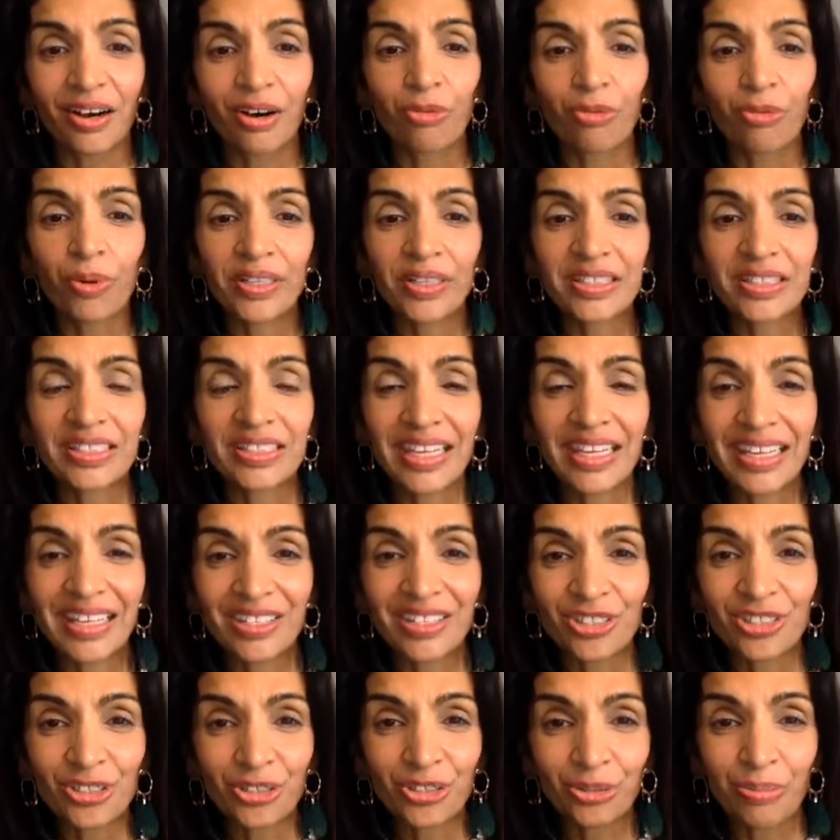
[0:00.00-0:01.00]
What's
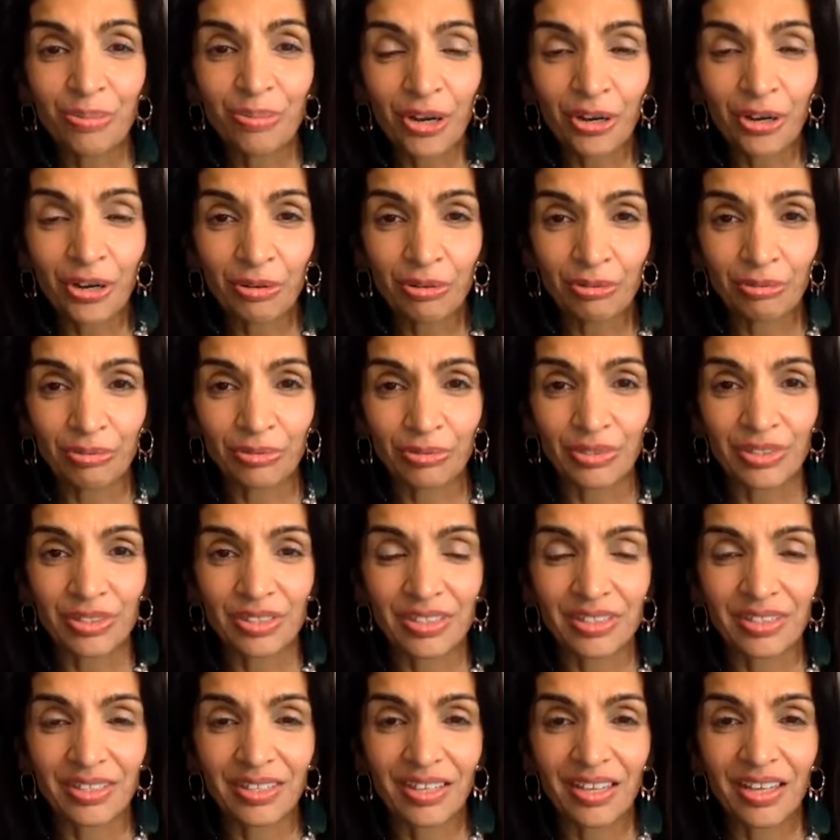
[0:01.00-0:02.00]
in your
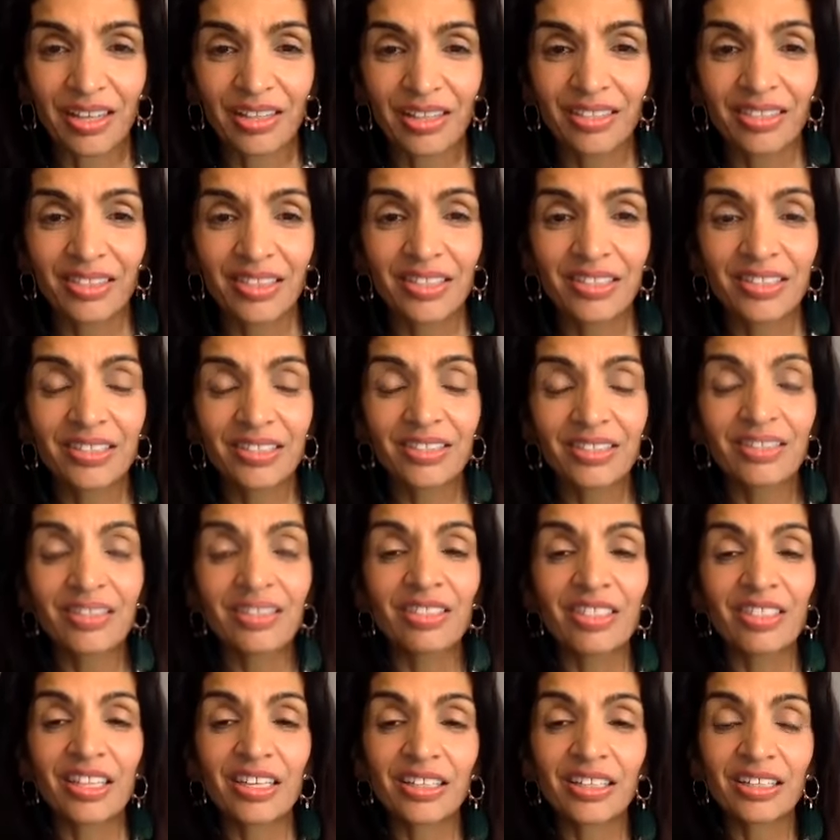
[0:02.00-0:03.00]
bones, the,
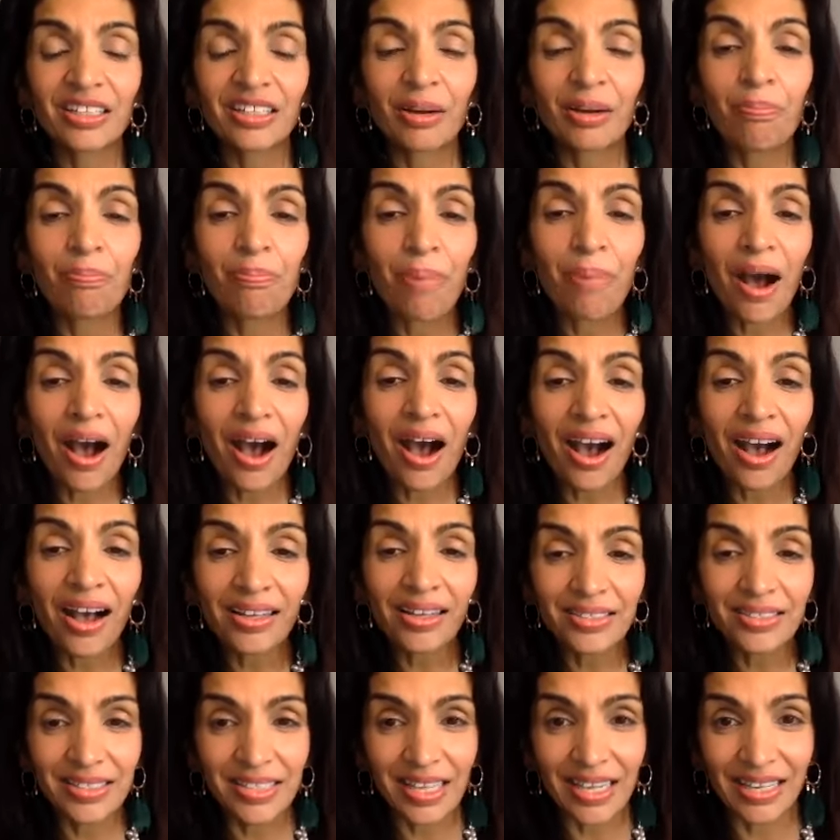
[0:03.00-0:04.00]
the
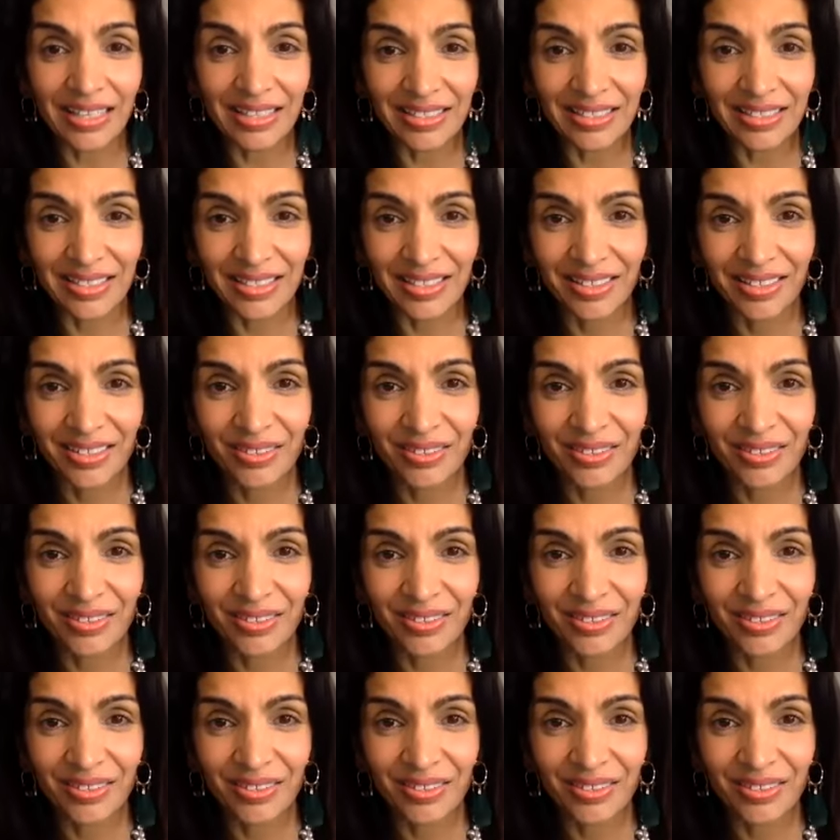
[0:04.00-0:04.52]
composite,